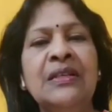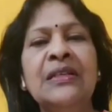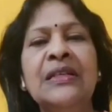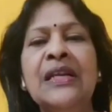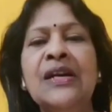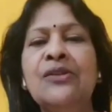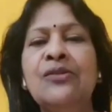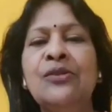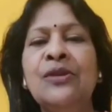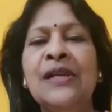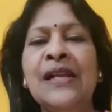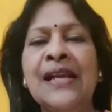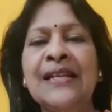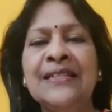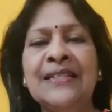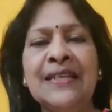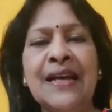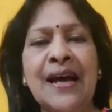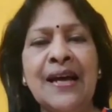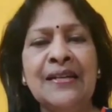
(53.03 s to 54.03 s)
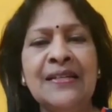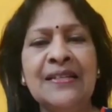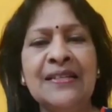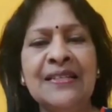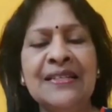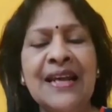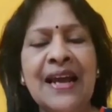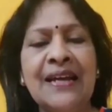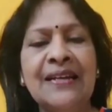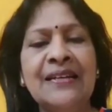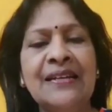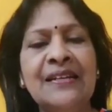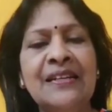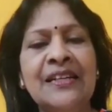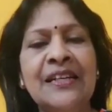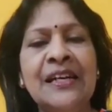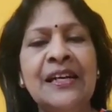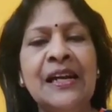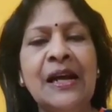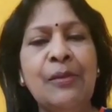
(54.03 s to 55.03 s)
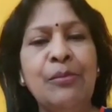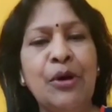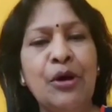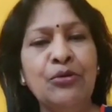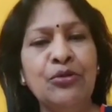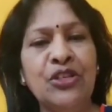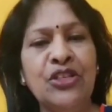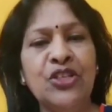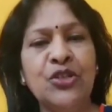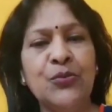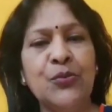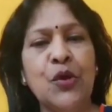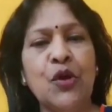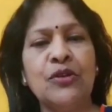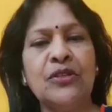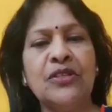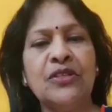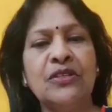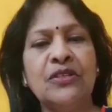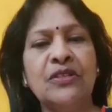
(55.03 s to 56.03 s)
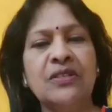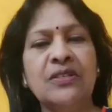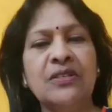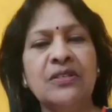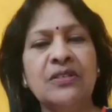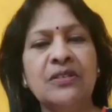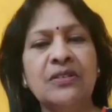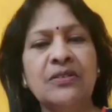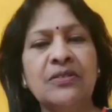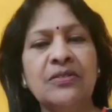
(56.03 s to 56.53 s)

Now let's understand a little about this process.